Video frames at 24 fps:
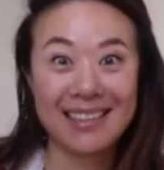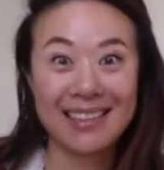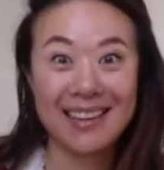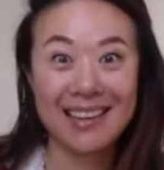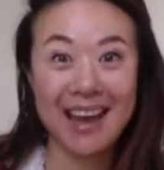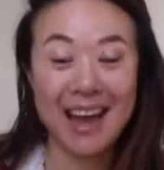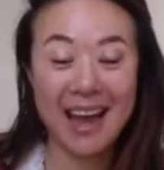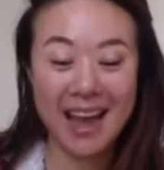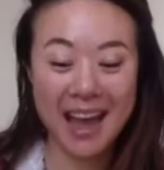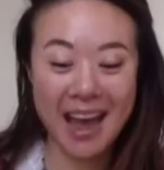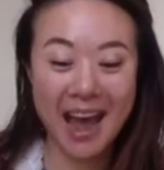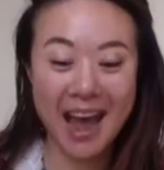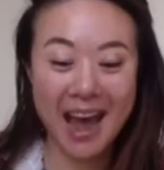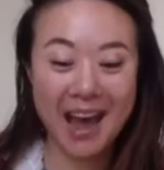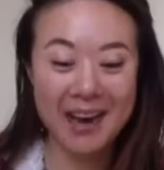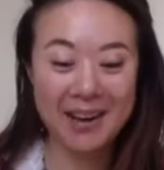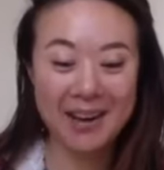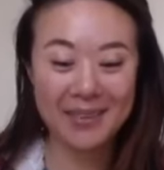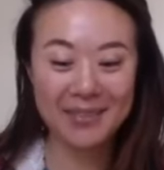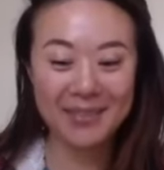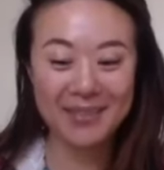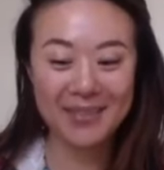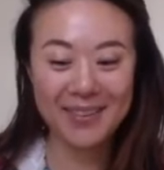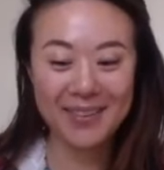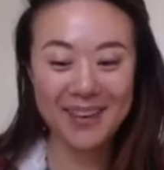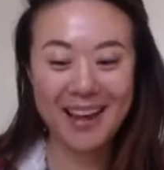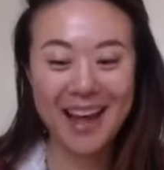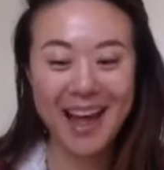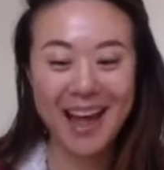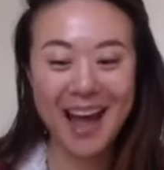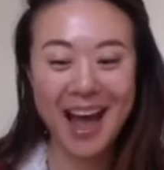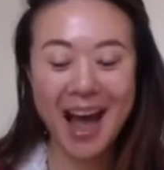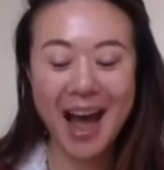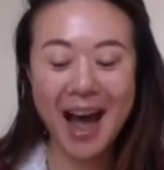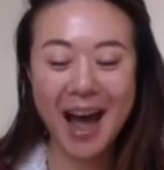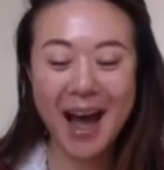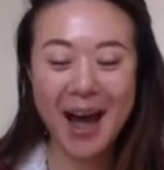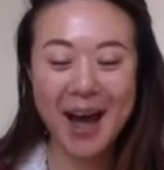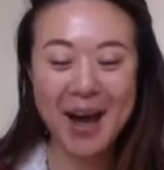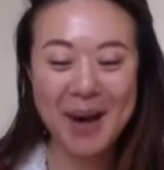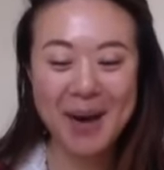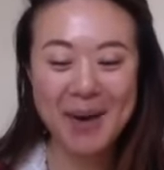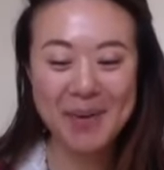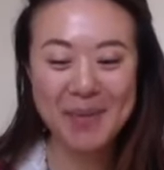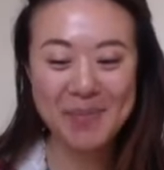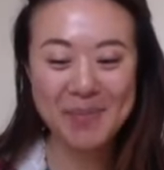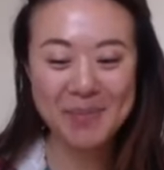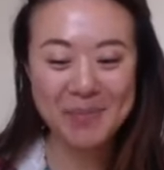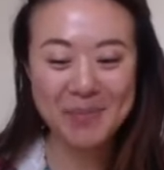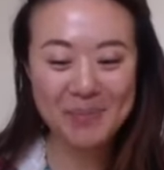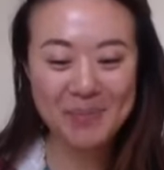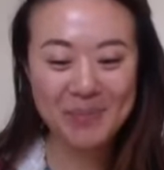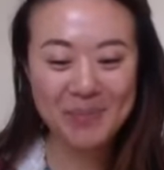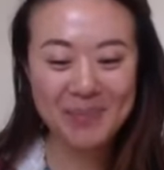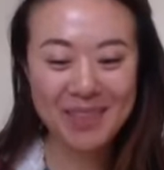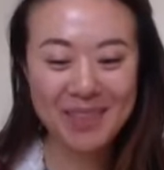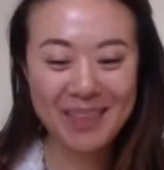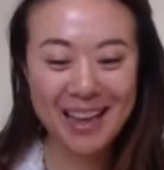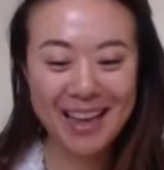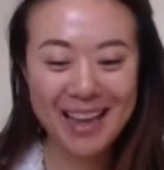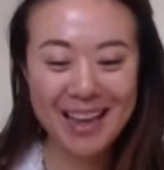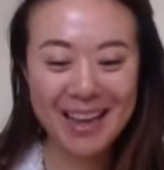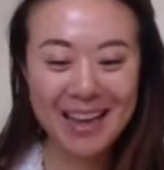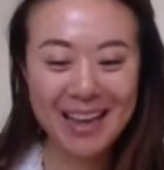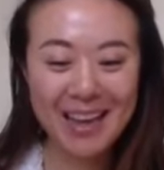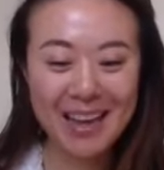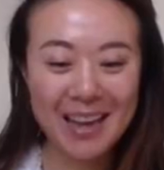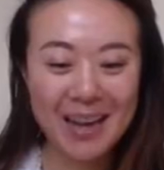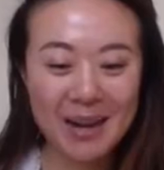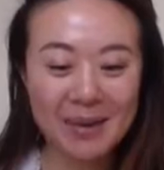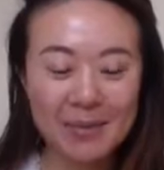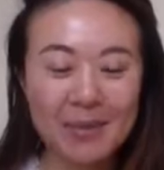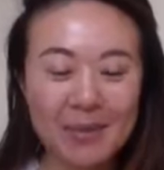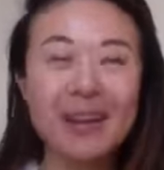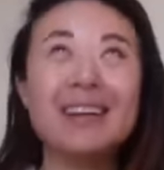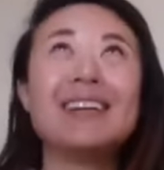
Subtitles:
I have. Oh wait,